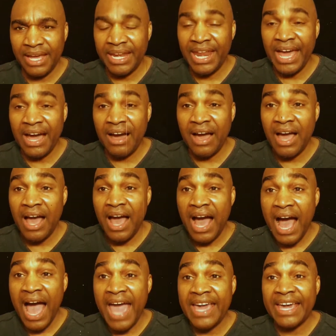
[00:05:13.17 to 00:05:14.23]
Now,
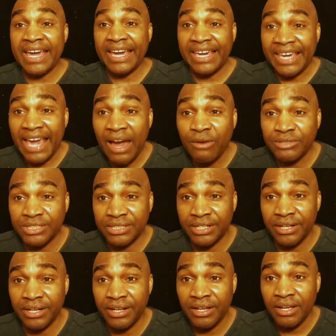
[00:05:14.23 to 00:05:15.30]
I
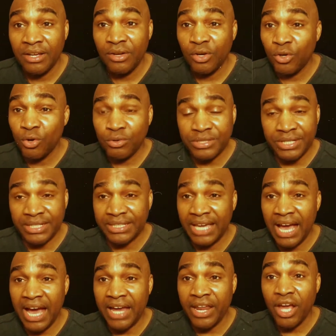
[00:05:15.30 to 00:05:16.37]
encounter, glory to
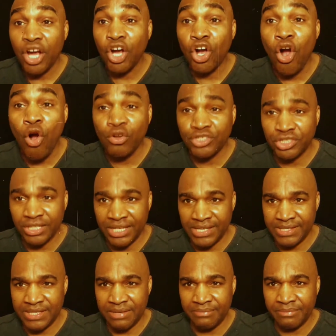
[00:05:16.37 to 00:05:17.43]
God,
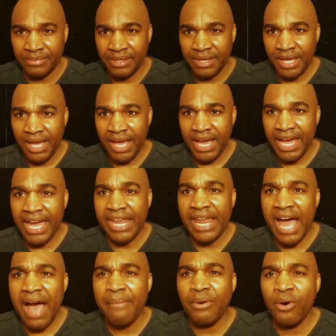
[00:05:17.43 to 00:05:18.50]
cultureism. And
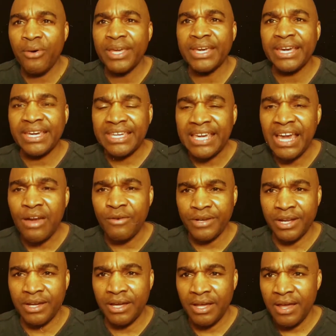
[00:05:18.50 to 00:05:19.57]
I'm going to
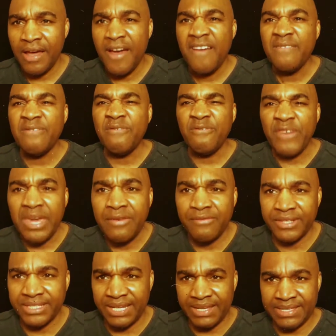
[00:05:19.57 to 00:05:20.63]
encounter
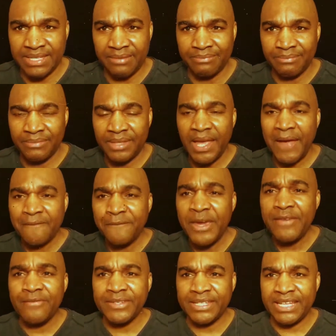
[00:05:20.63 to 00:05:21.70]
favoritism.
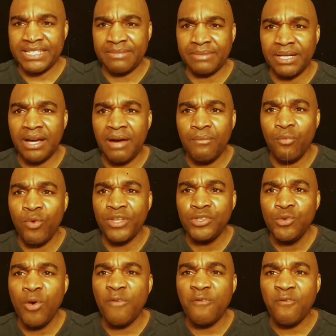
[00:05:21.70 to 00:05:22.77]
Favoritism comes when
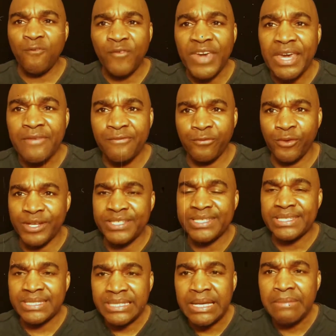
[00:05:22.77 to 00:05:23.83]
you're favoring
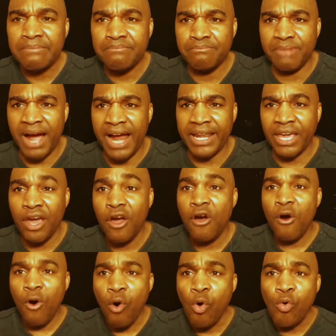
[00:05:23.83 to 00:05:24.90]
somebody
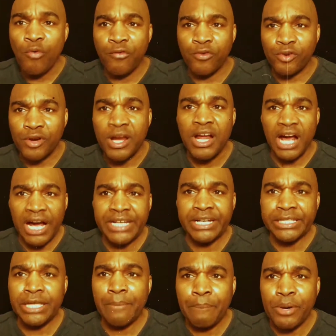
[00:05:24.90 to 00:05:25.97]
over
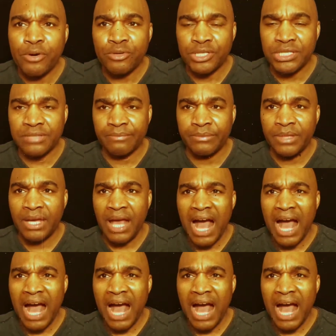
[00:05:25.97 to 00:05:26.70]
another person.